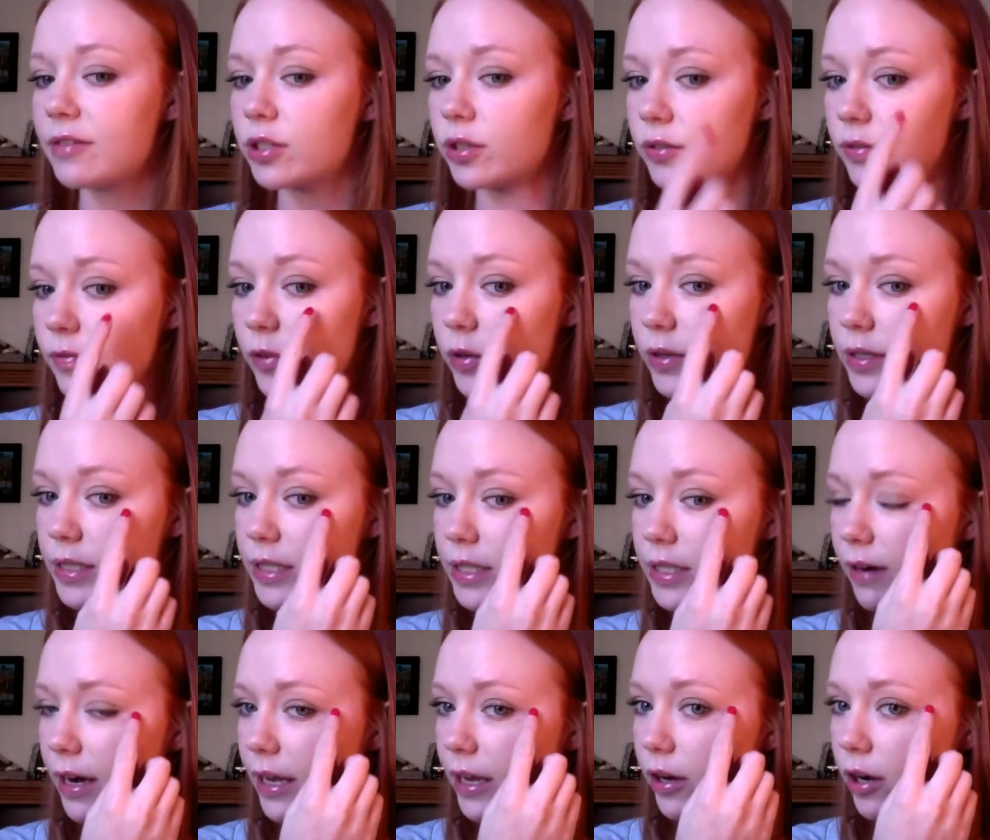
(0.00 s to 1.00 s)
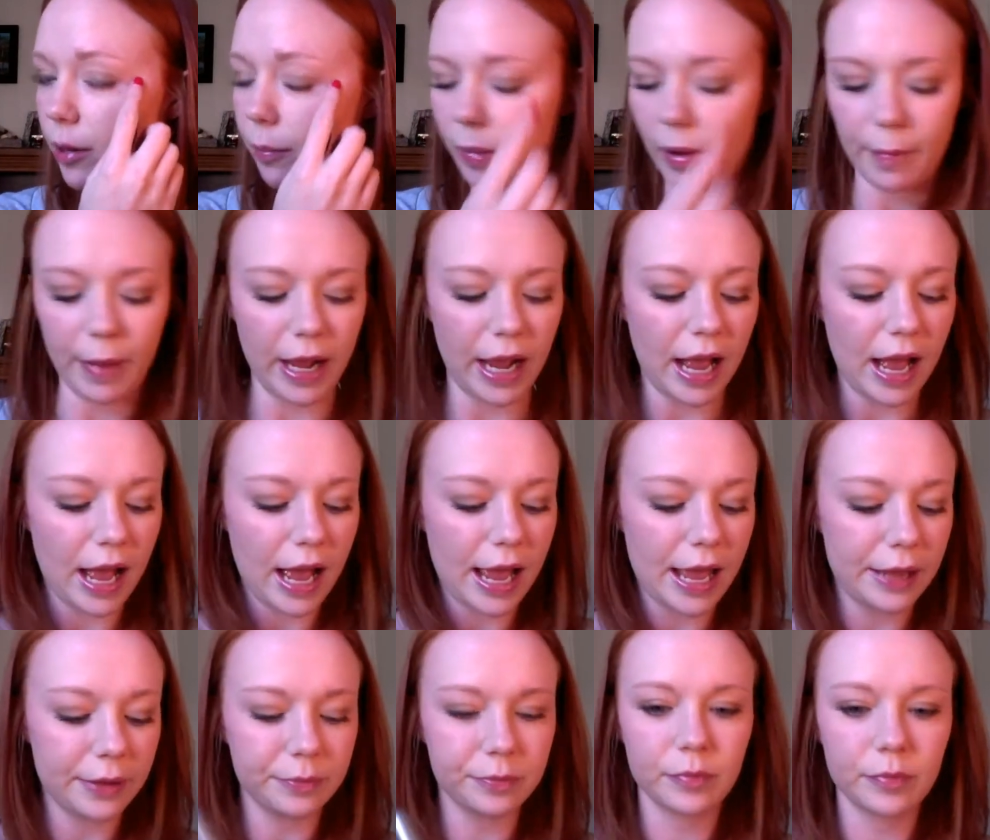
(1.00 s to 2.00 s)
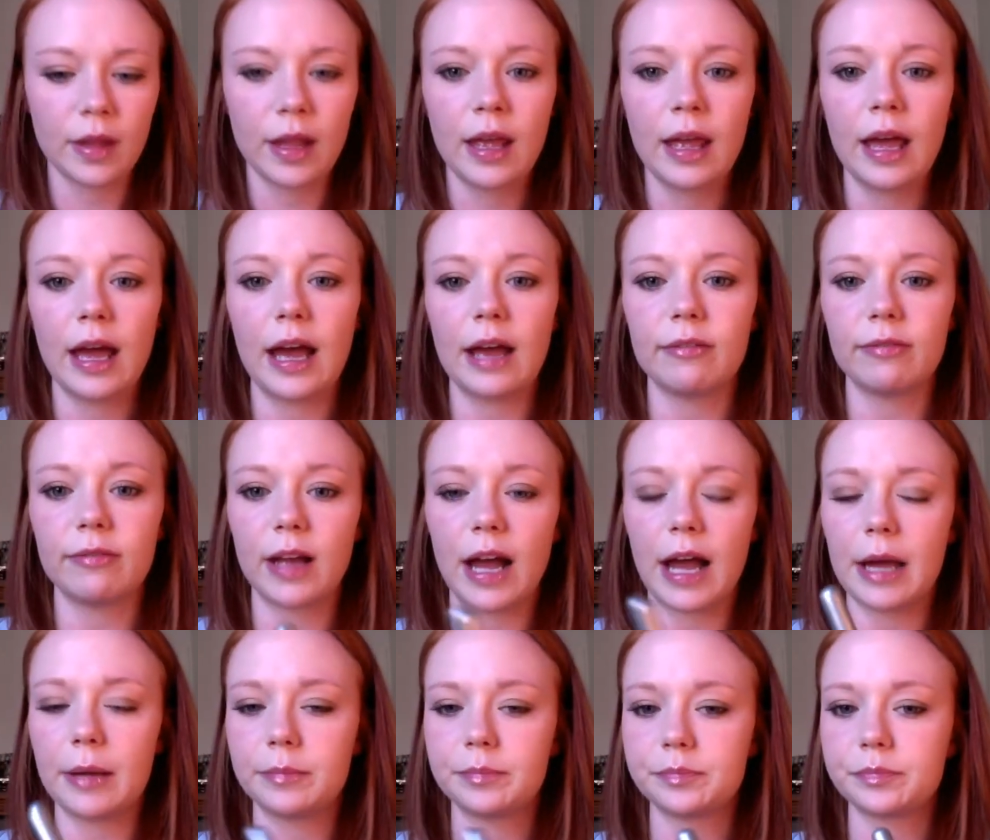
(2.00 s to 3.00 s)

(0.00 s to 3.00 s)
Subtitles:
So if you can see right here up on my eye, I've got